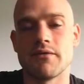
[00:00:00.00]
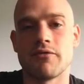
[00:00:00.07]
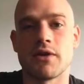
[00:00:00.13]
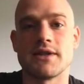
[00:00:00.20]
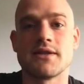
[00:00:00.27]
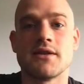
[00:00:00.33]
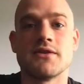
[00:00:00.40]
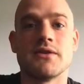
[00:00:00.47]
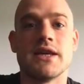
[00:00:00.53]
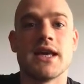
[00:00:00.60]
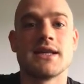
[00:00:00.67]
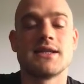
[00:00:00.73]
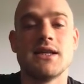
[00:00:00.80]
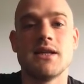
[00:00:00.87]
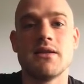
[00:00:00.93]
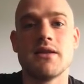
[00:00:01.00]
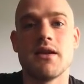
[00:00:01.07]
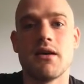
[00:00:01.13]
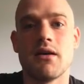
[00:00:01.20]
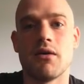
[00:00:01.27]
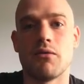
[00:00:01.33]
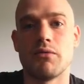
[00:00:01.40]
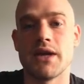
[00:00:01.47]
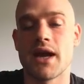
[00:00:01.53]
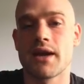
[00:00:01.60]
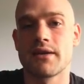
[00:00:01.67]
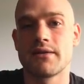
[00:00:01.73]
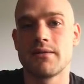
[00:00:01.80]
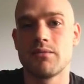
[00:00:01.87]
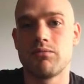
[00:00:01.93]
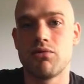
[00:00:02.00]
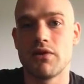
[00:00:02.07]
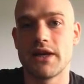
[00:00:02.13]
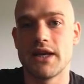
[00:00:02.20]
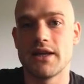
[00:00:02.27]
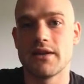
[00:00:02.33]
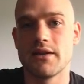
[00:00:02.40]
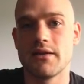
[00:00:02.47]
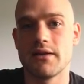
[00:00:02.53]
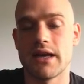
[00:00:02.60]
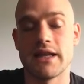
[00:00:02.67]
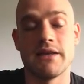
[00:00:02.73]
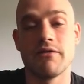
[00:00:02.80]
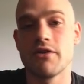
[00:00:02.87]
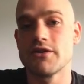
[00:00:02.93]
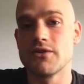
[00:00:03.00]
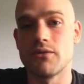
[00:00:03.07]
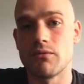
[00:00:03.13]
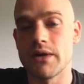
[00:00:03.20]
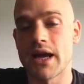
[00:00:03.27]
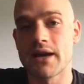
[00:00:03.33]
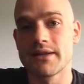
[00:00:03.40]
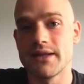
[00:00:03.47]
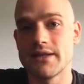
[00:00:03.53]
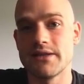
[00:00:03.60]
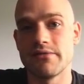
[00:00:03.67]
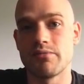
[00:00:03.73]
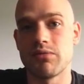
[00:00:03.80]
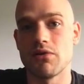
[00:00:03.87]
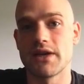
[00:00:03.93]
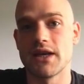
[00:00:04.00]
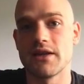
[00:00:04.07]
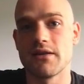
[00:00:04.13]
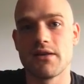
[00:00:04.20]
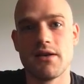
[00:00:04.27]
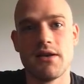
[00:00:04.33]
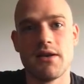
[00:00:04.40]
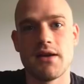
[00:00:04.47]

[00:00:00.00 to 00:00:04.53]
for instance, the ESLint React plugin and even the React Native plugin